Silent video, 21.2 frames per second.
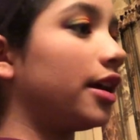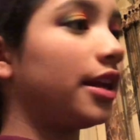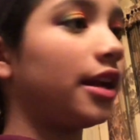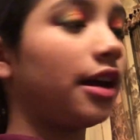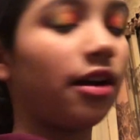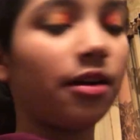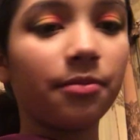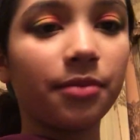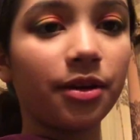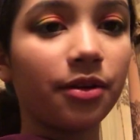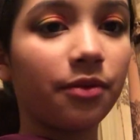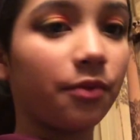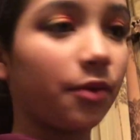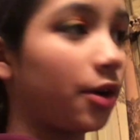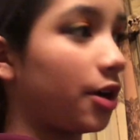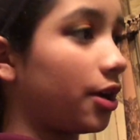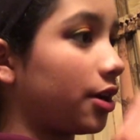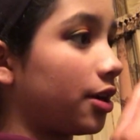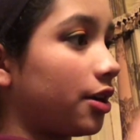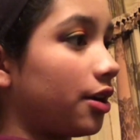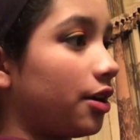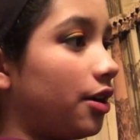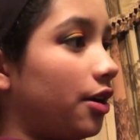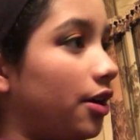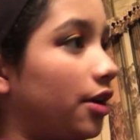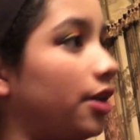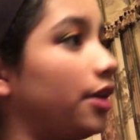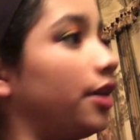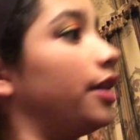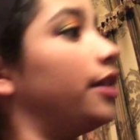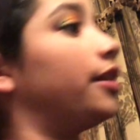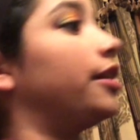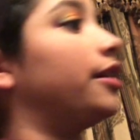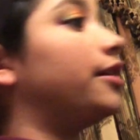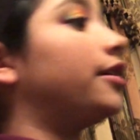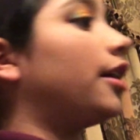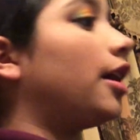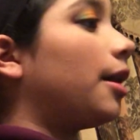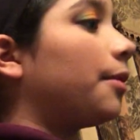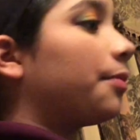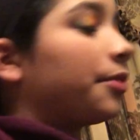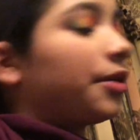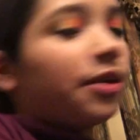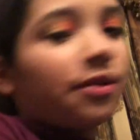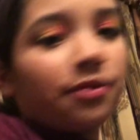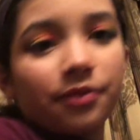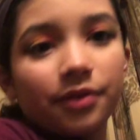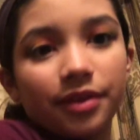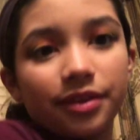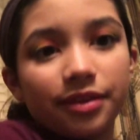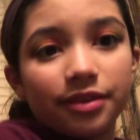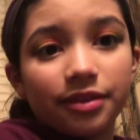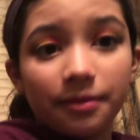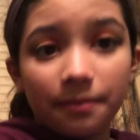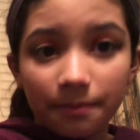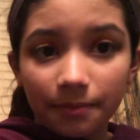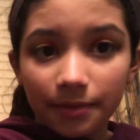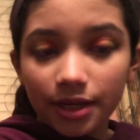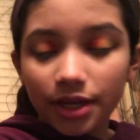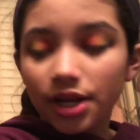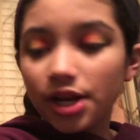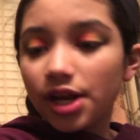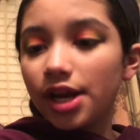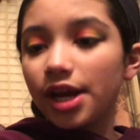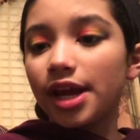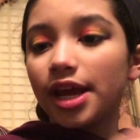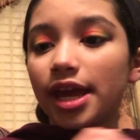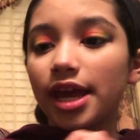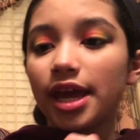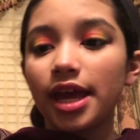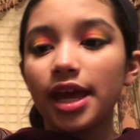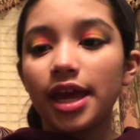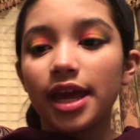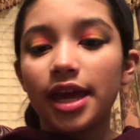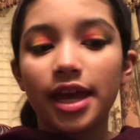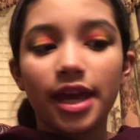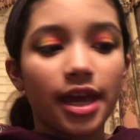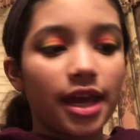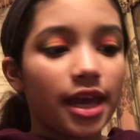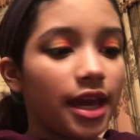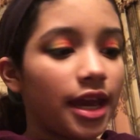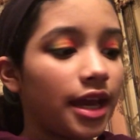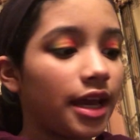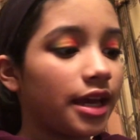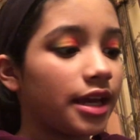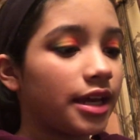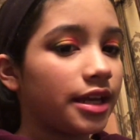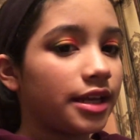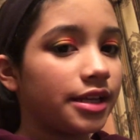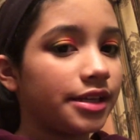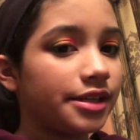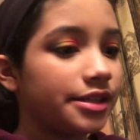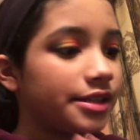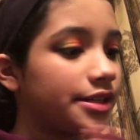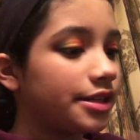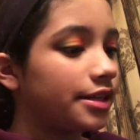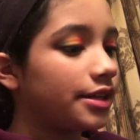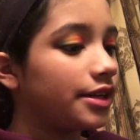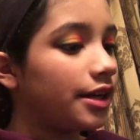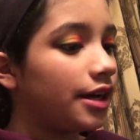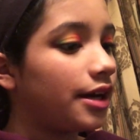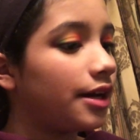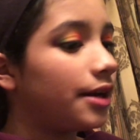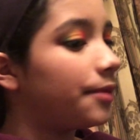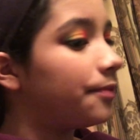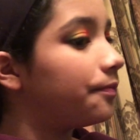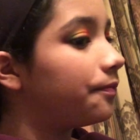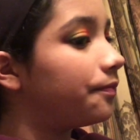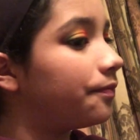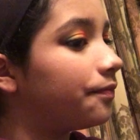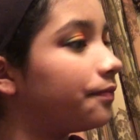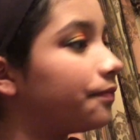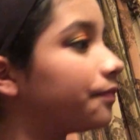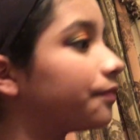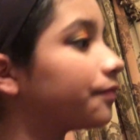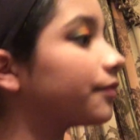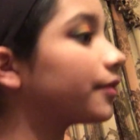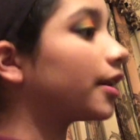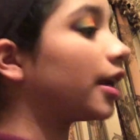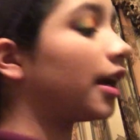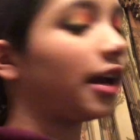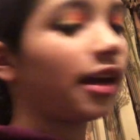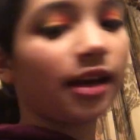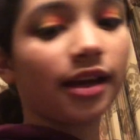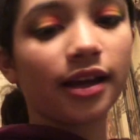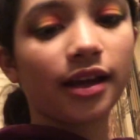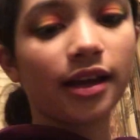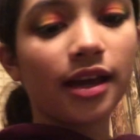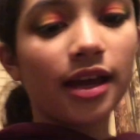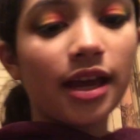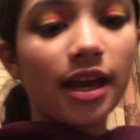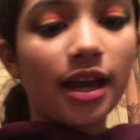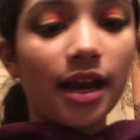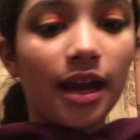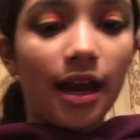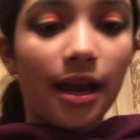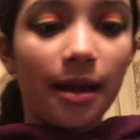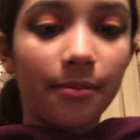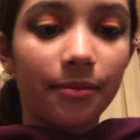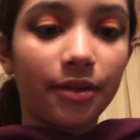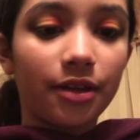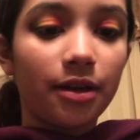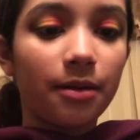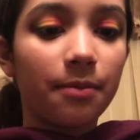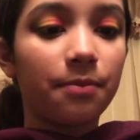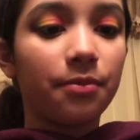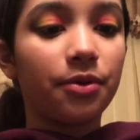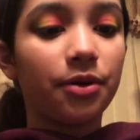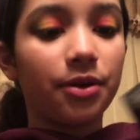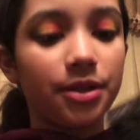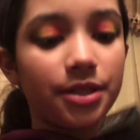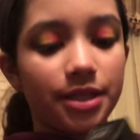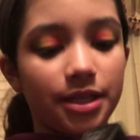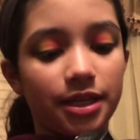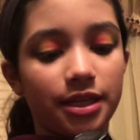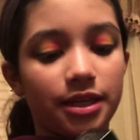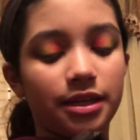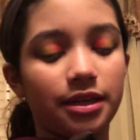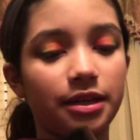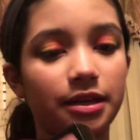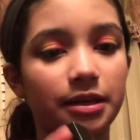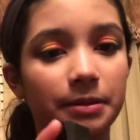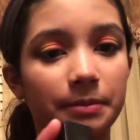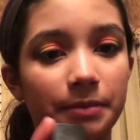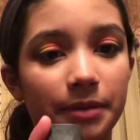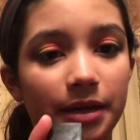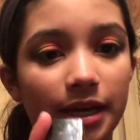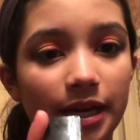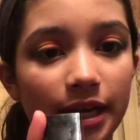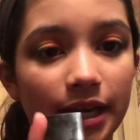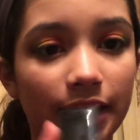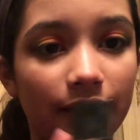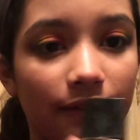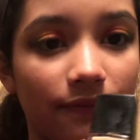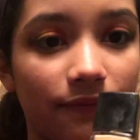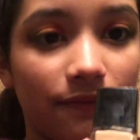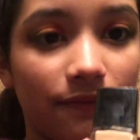and now I'm going to work on the top row with the mirror, and I'm going to put in my